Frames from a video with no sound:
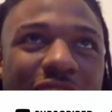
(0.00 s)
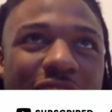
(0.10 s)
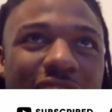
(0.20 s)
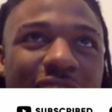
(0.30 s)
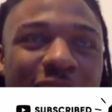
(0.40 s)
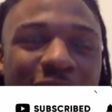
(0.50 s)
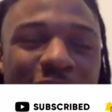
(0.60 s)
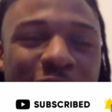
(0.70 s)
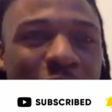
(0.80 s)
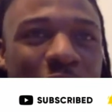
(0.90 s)
"I Love
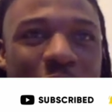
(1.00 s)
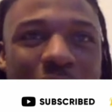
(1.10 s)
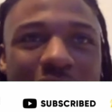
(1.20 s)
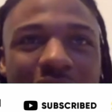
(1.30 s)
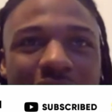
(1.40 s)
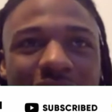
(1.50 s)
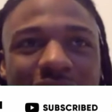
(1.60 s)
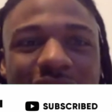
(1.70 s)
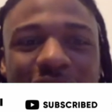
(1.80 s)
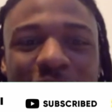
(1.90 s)
You" by uh,
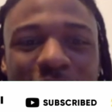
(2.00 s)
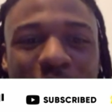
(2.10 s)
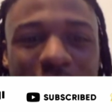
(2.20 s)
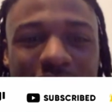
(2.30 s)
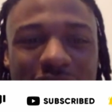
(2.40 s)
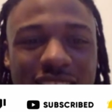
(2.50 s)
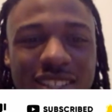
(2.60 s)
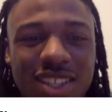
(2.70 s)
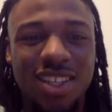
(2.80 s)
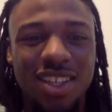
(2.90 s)
Surf Mesa,
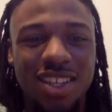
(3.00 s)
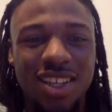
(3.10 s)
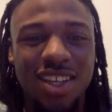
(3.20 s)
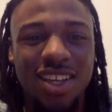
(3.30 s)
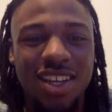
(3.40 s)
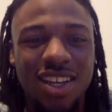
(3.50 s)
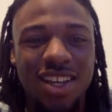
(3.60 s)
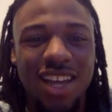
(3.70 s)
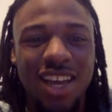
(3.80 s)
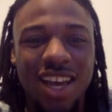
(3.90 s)

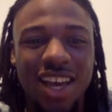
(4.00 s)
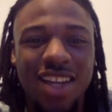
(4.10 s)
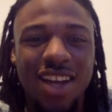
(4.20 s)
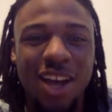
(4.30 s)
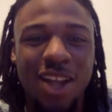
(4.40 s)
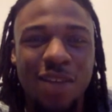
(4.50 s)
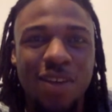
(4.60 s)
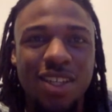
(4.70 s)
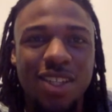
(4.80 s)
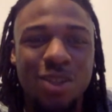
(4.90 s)
and the other
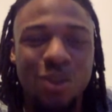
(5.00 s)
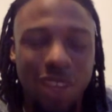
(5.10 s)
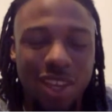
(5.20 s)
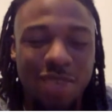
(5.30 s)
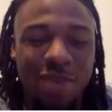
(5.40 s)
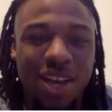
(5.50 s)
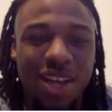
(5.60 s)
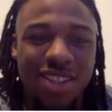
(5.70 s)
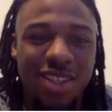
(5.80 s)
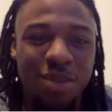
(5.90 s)
one is "Weak" by
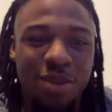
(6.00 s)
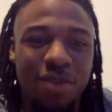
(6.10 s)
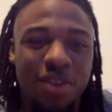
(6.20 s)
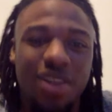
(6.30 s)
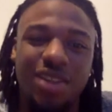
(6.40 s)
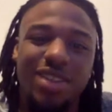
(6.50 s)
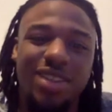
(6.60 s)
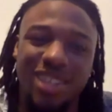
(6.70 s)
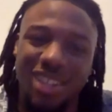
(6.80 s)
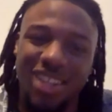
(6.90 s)
SWV.
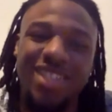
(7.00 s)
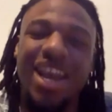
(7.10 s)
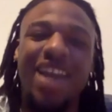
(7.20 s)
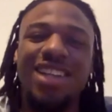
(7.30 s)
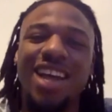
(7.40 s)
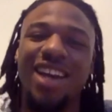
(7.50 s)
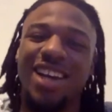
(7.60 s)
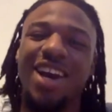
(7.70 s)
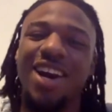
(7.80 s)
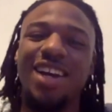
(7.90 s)
It's kind of
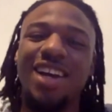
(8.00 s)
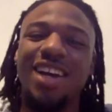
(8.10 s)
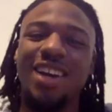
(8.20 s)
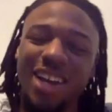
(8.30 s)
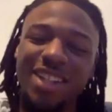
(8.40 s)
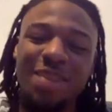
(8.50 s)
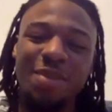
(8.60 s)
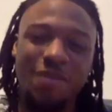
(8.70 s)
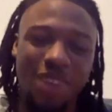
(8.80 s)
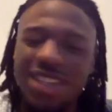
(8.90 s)
like
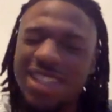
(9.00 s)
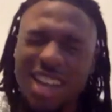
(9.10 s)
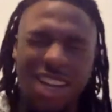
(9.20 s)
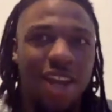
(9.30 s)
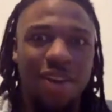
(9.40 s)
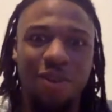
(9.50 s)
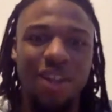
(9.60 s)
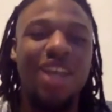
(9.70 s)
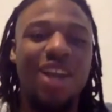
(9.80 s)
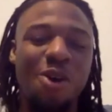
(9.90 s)
SWV is kind of like
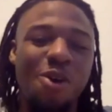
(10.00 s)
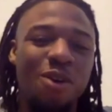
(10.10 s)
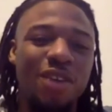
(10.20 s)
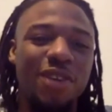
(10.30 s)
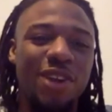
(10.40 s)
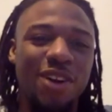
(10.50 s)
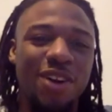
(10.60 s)
really old. yeah,